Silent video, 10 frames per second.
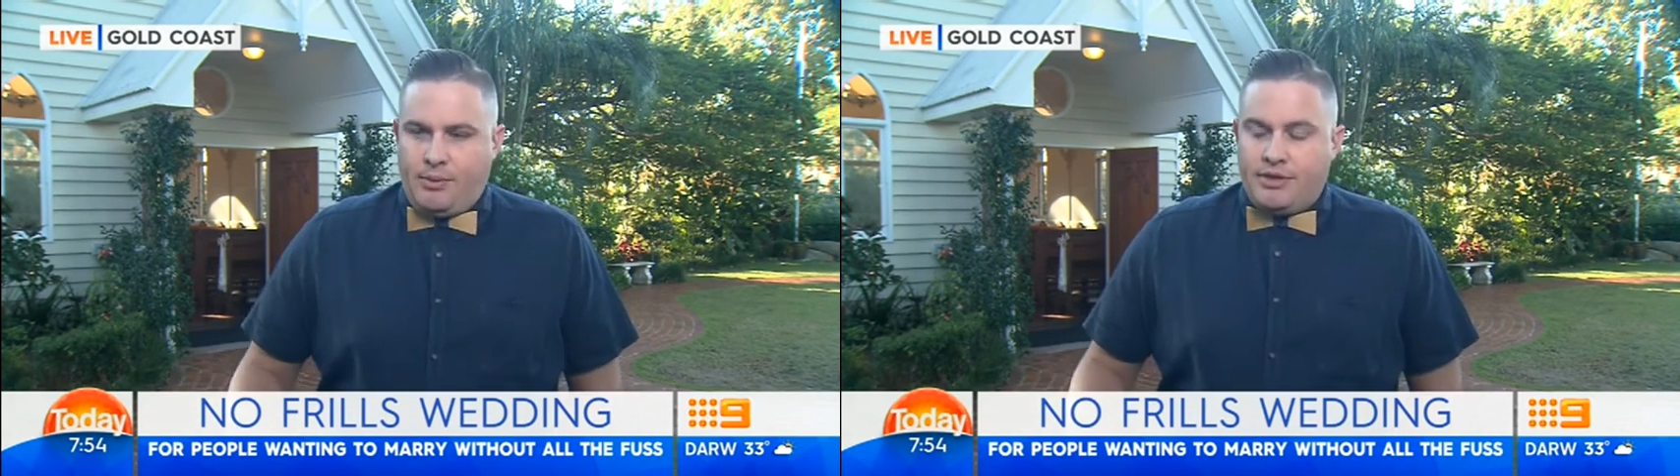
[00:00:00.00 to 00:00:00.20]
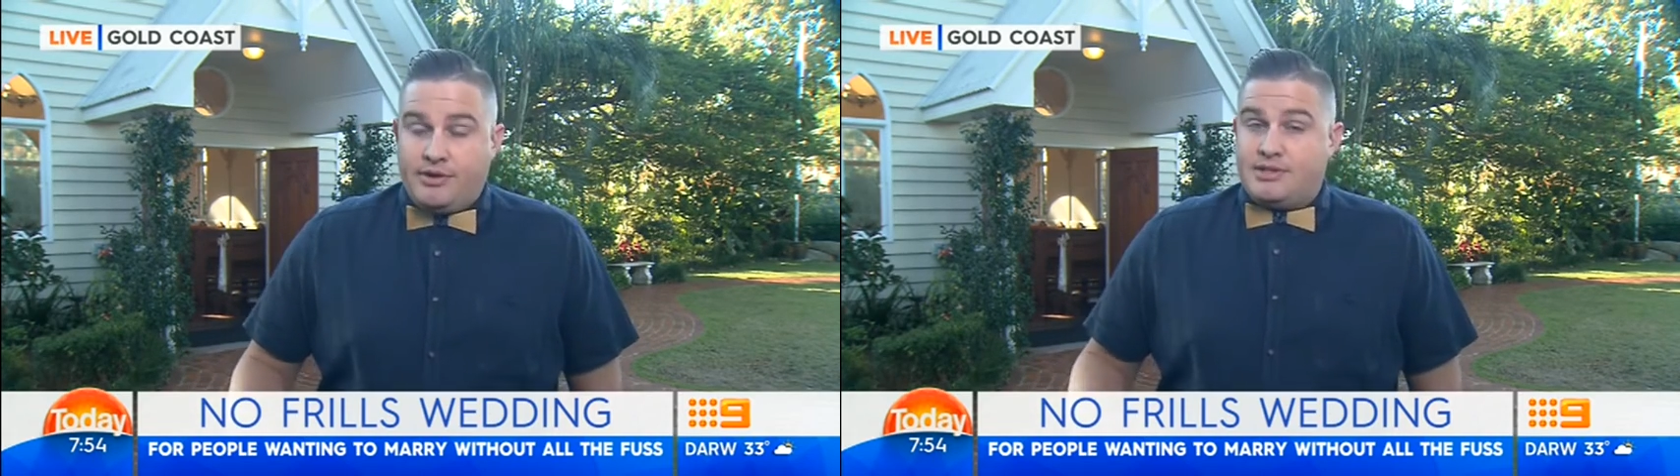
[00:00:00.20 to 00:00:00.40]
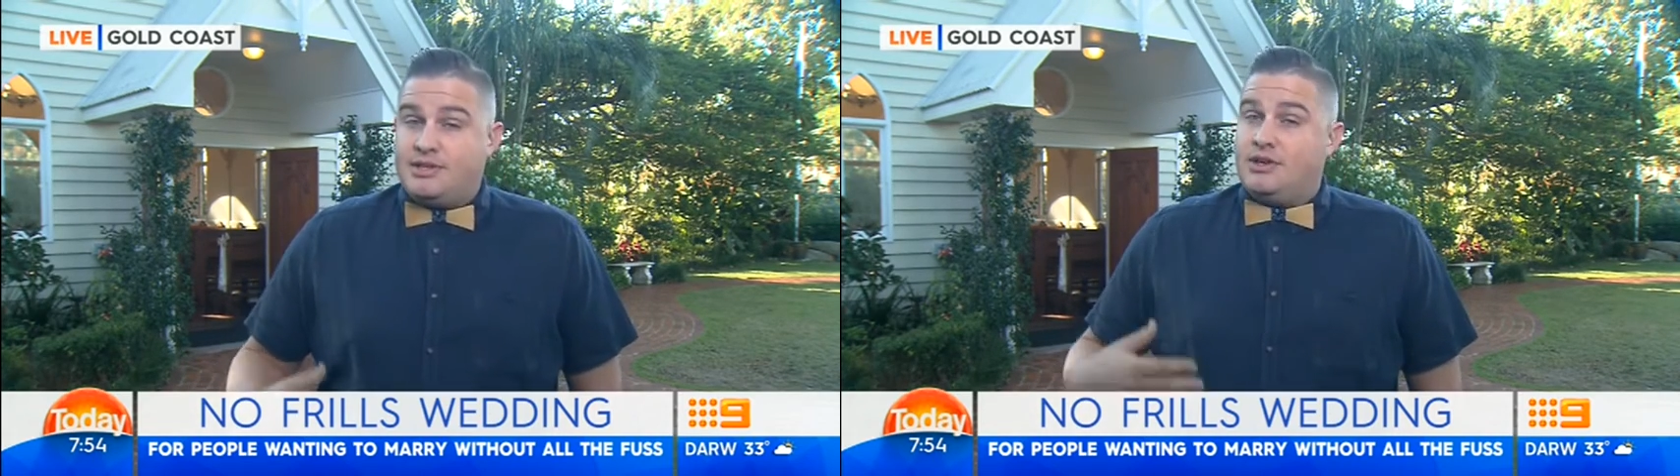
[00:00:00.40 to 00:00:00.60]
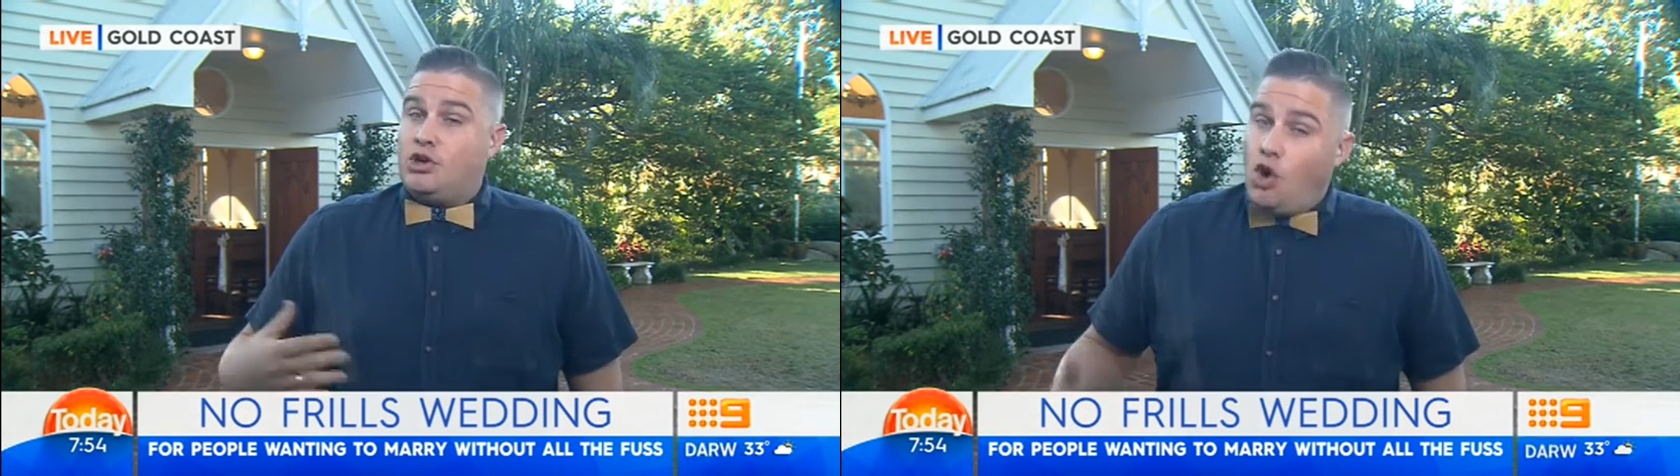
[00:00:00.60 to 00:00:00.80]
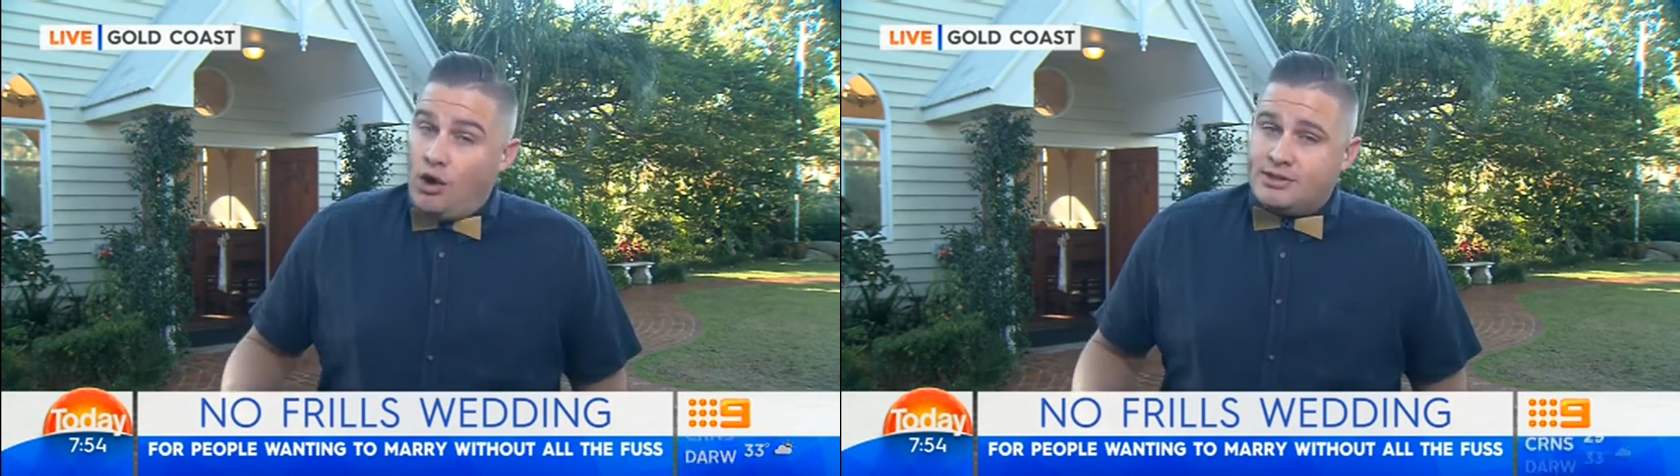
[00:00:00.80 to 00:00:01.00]
whether it's the
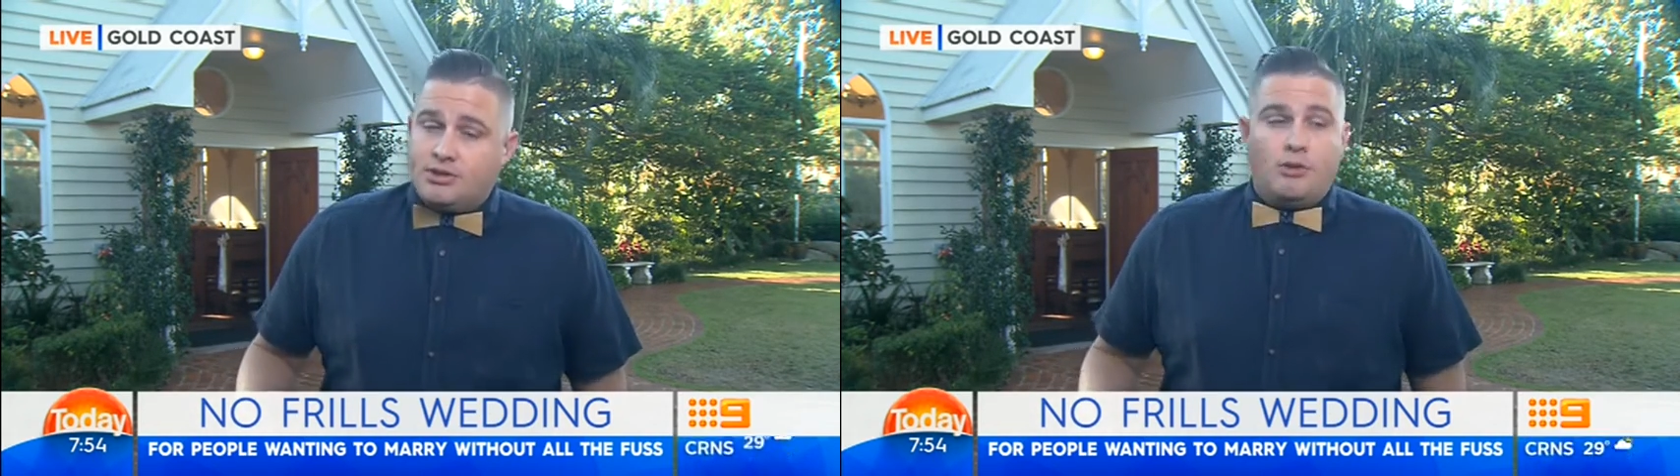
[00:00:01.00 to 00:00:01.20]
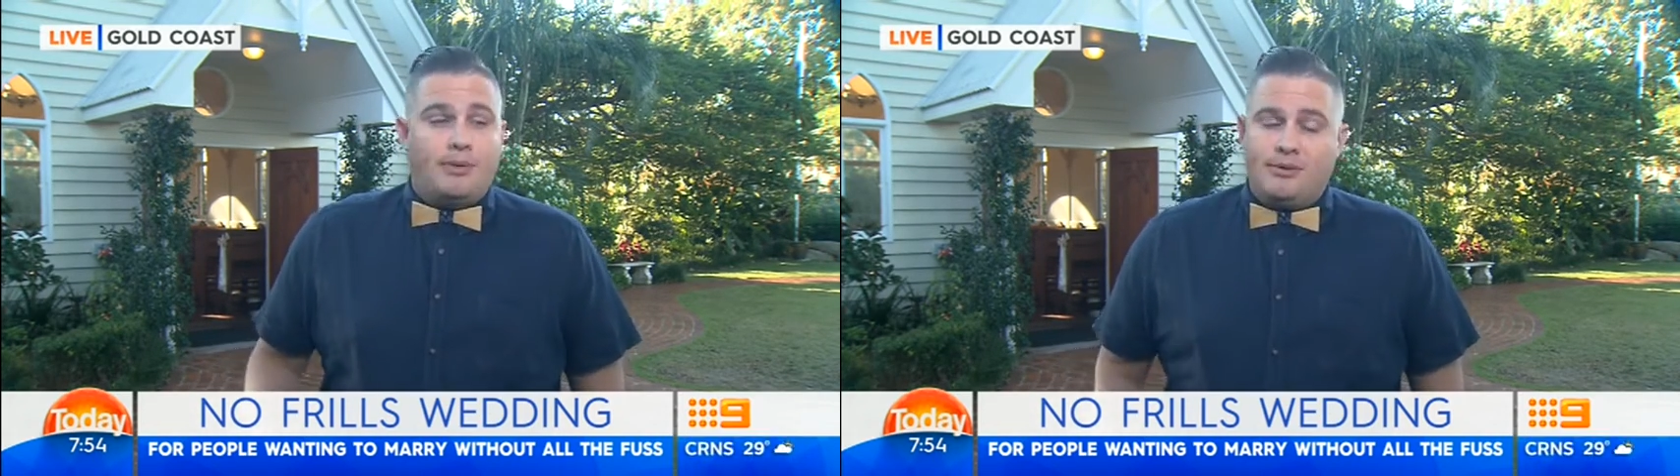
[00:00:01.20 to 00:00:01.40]
cost or,